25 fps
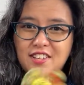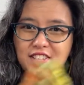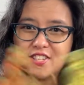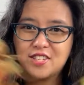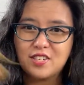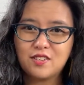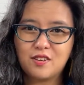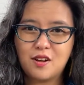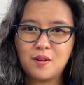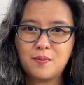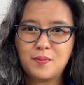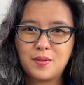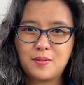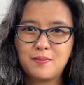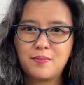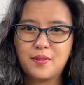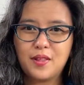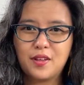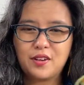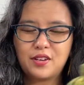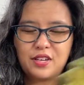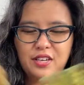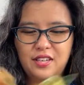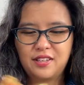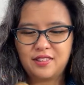So I'll be
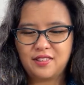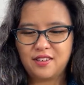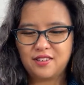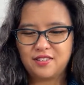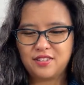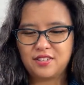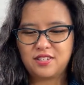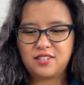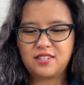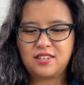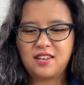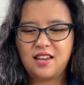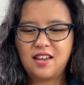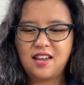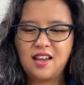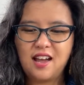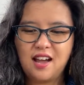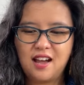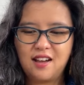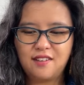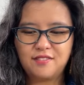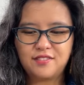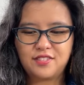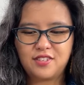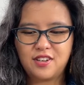blocking those today
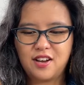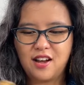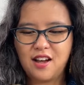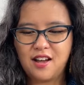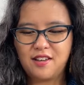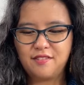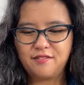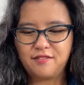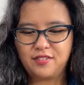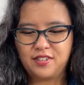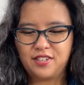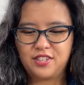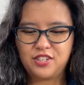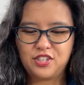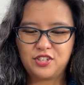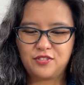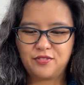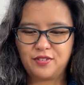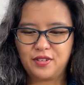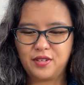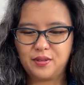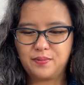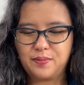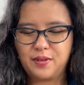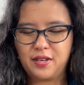after I finish
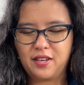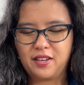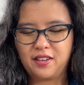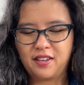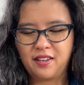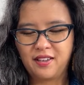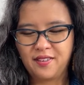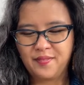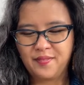filming.